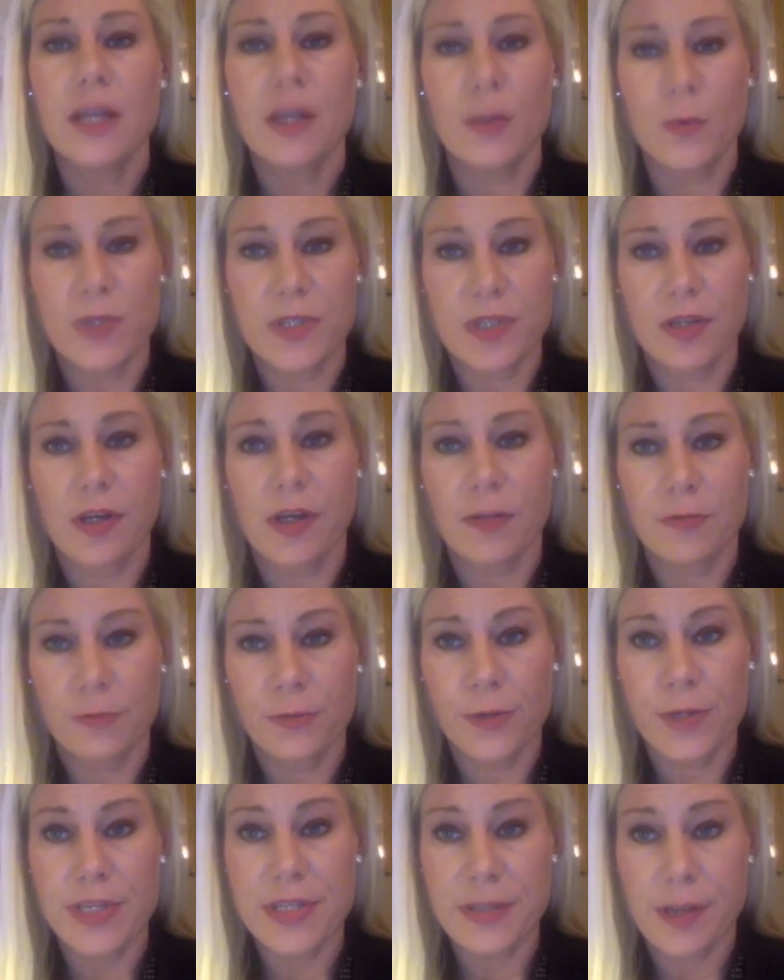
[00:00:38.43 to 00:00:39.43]
It was a
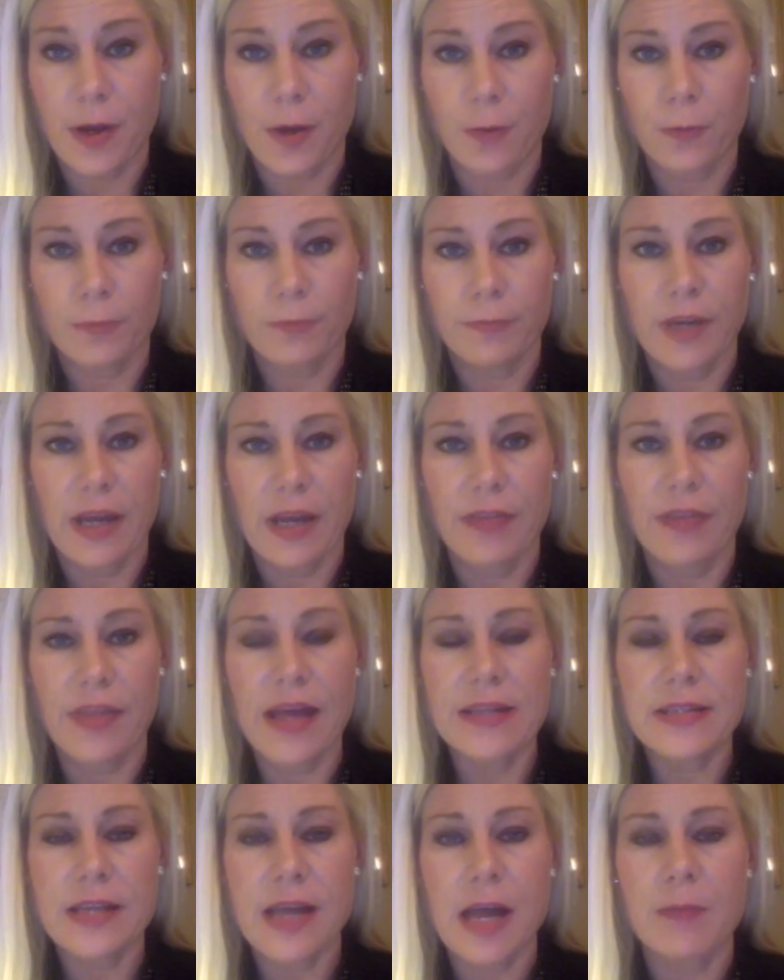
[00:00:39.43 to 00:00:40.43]
gun-free zone. At
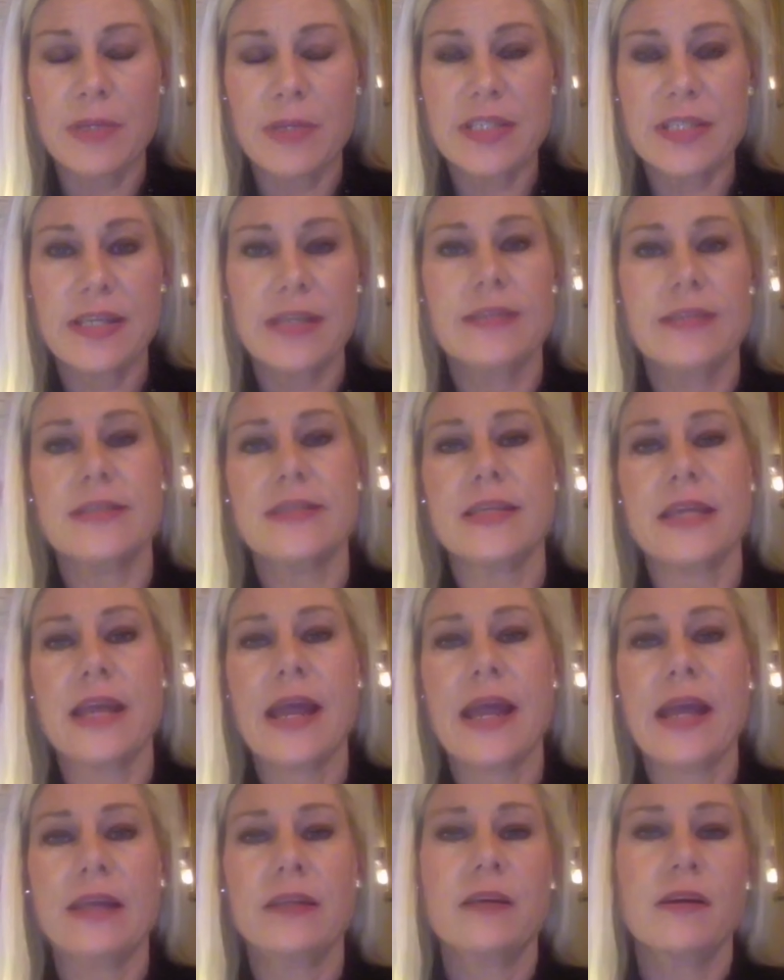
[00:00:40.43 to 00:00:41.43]
that time in
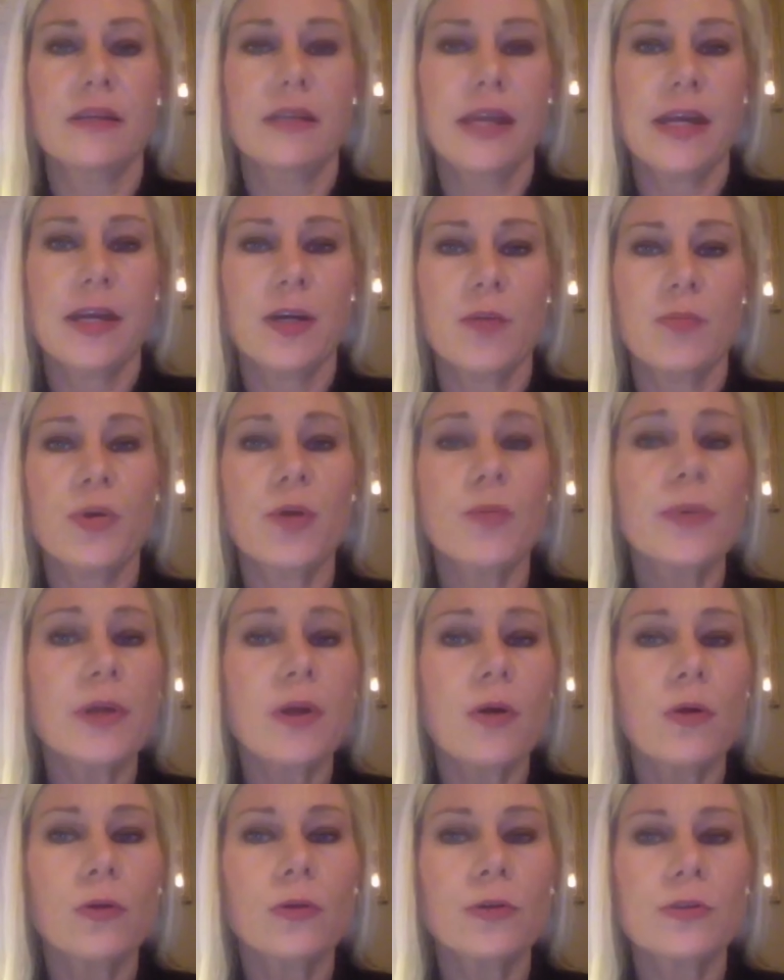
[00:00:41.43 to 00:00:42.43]
Tennessee, handgun carry
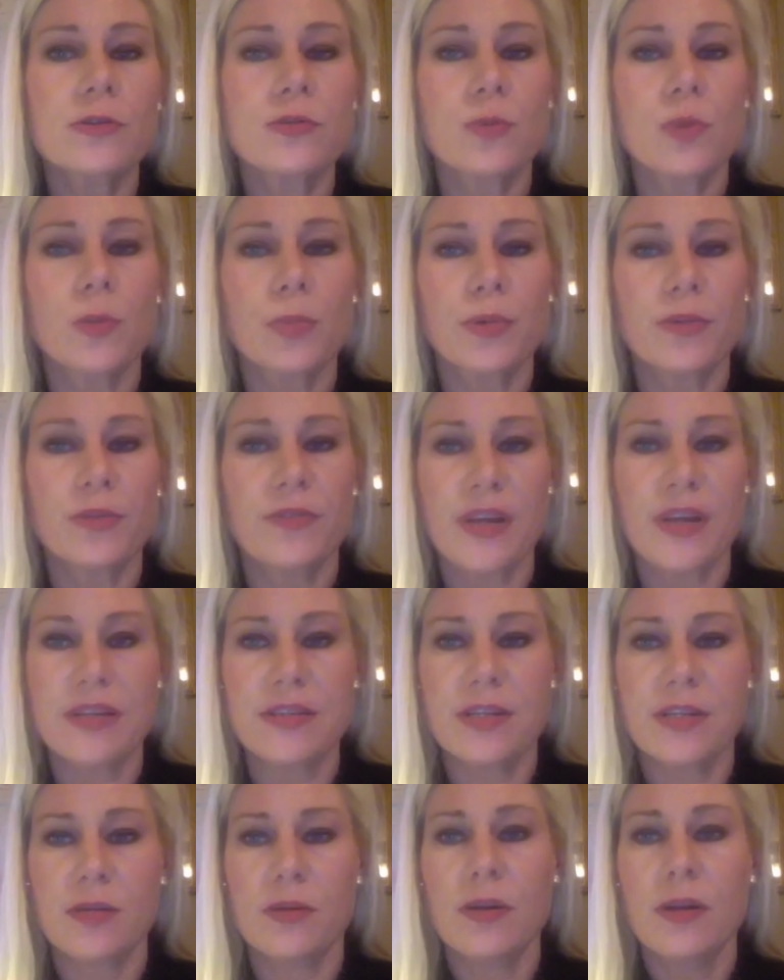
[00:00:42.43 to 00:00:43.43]
permit holders were
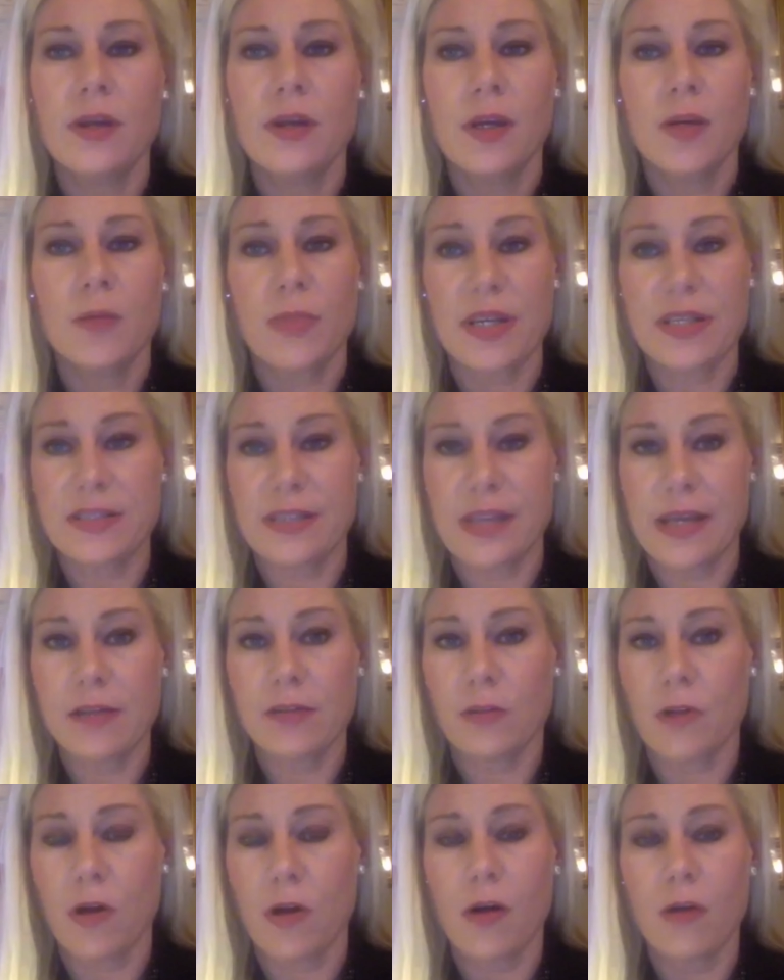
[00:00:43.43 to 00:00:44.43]
prevented by
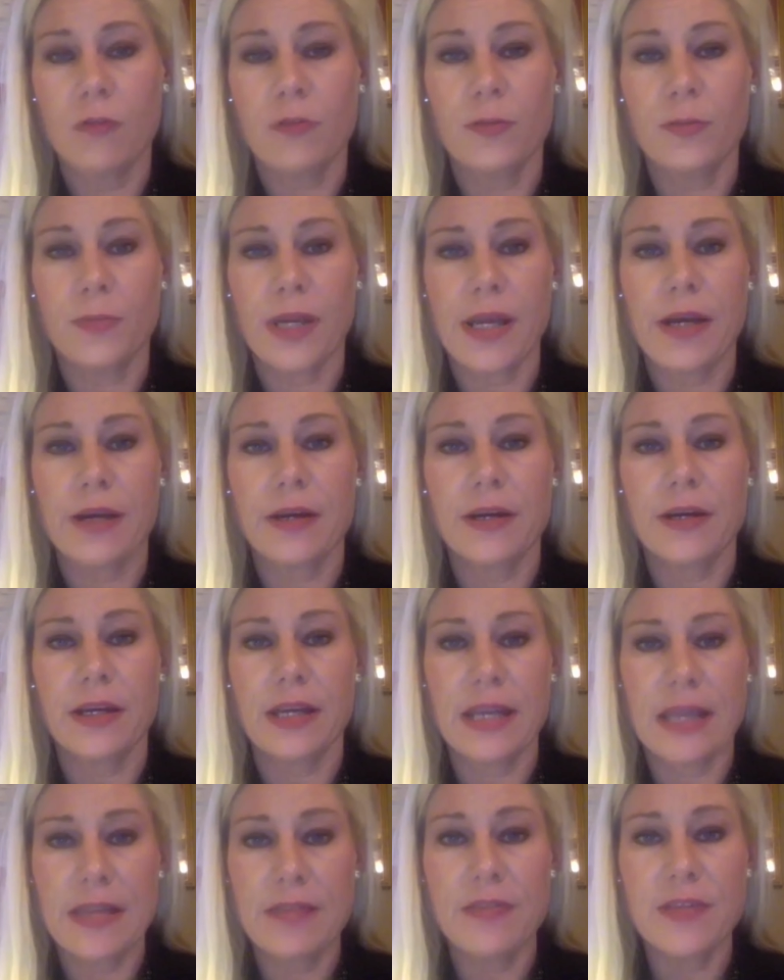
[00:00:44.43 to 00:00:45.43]
state law from
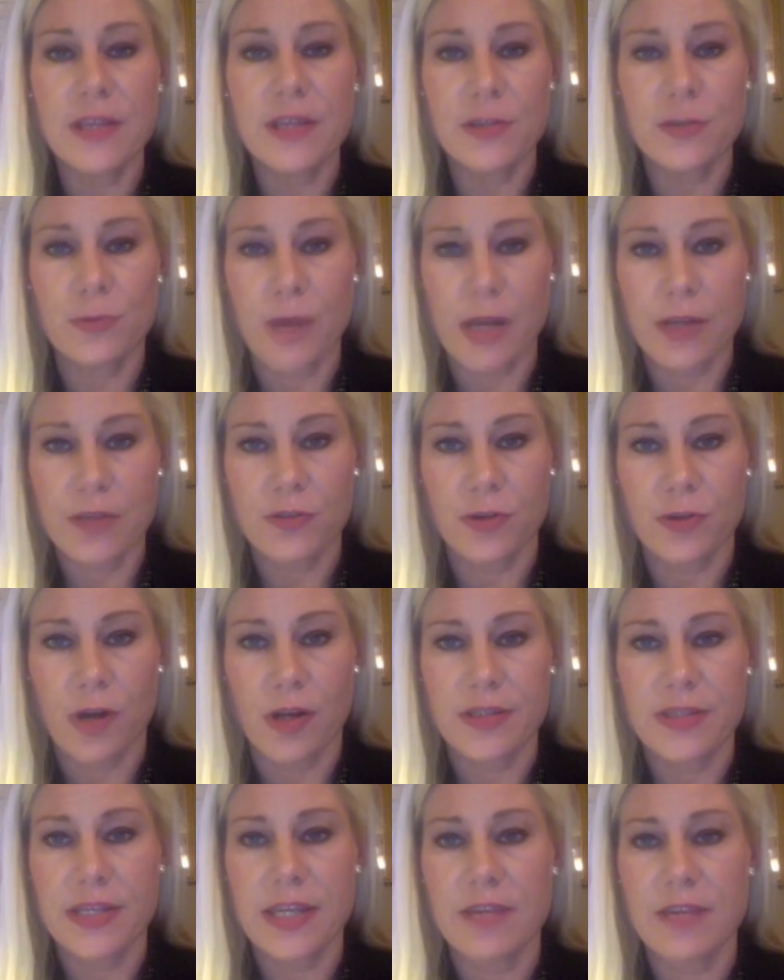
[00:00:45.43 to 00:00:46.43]
carrying in these
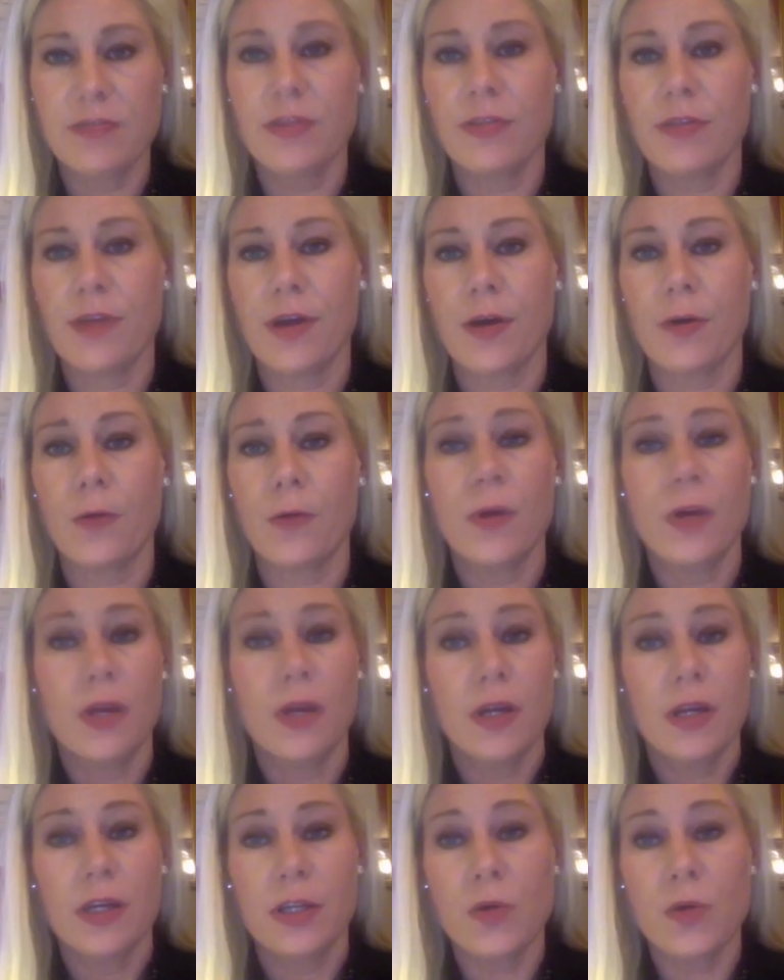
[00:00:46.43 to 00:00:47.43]
restaurants, even though
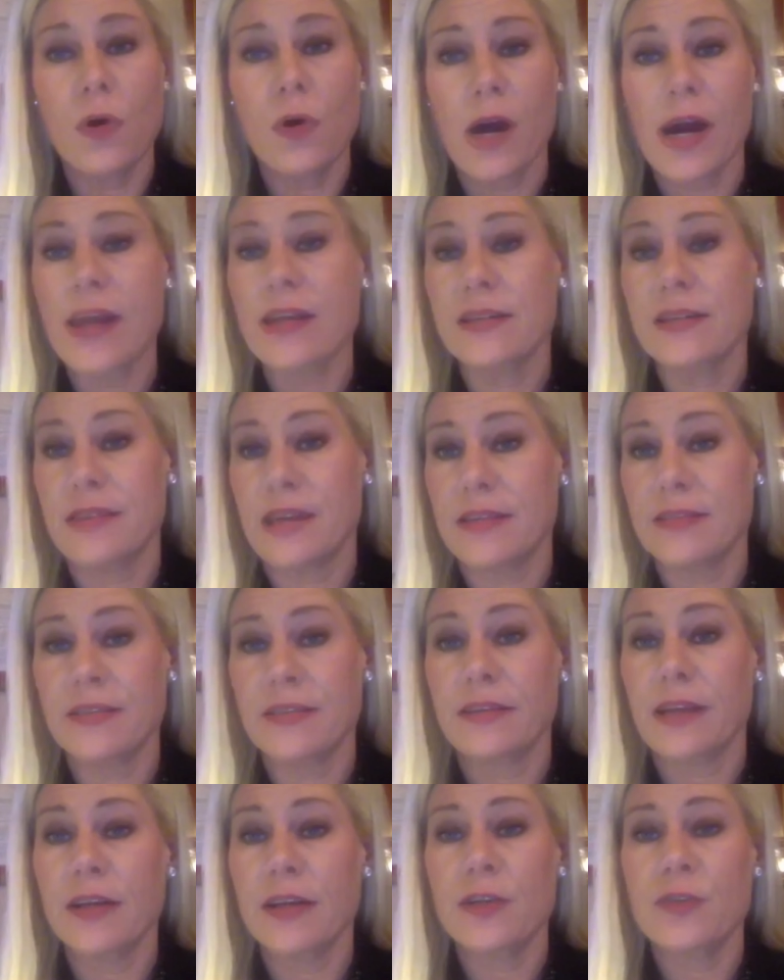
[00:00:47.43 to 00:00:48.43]
you are a
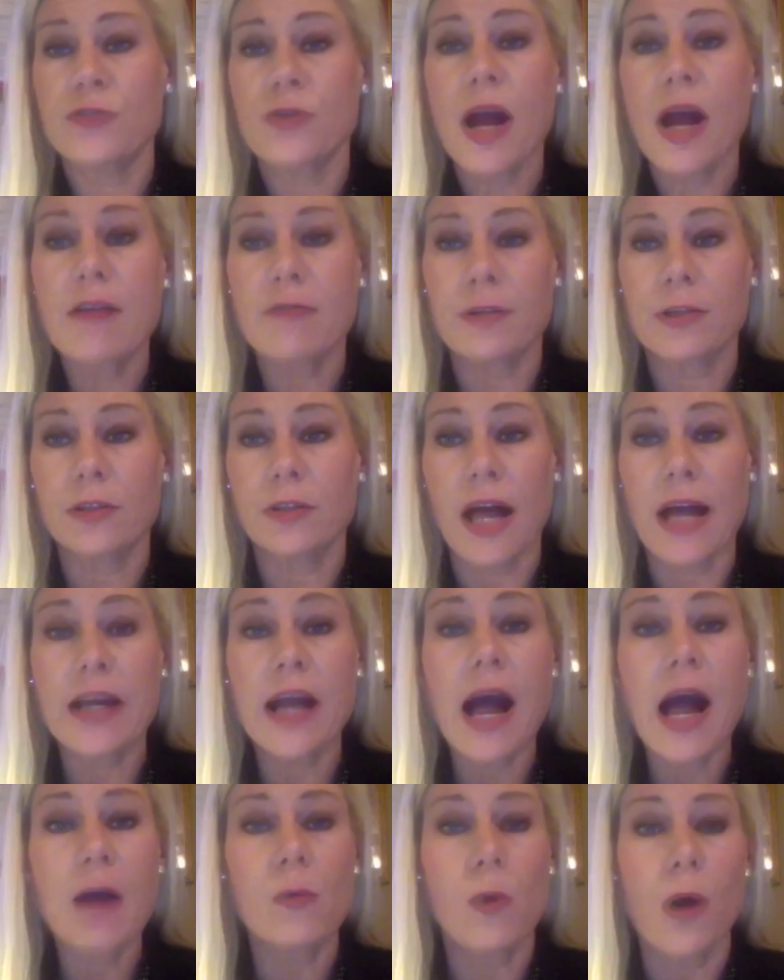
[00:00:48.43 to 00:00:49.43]
designated driver
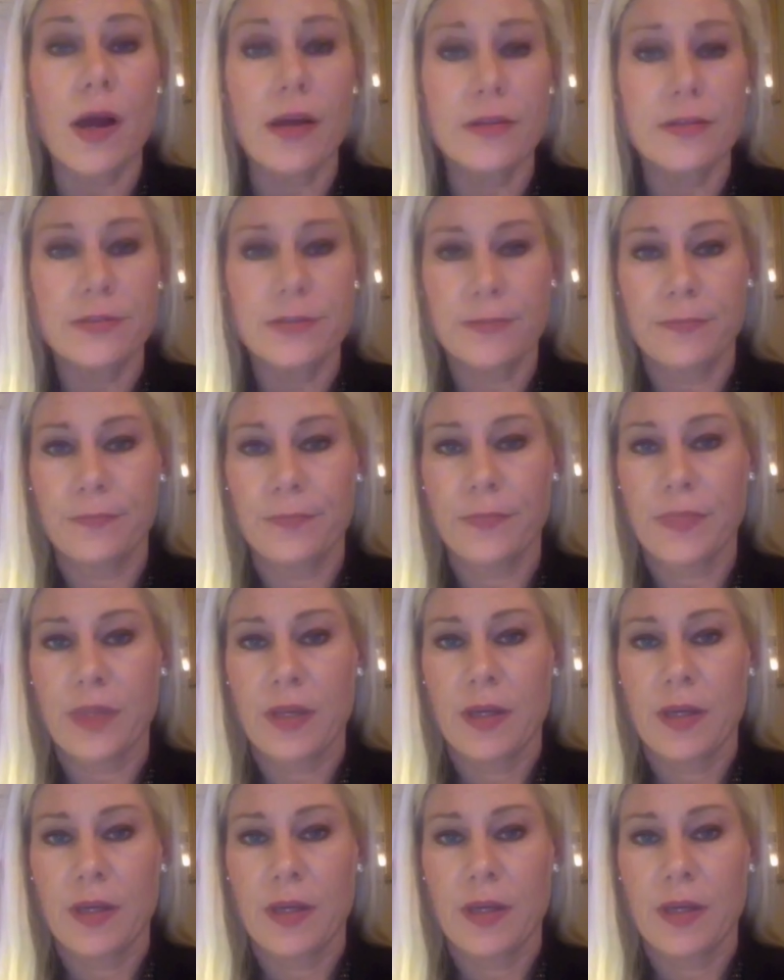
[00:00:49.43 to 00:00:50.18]
like I was.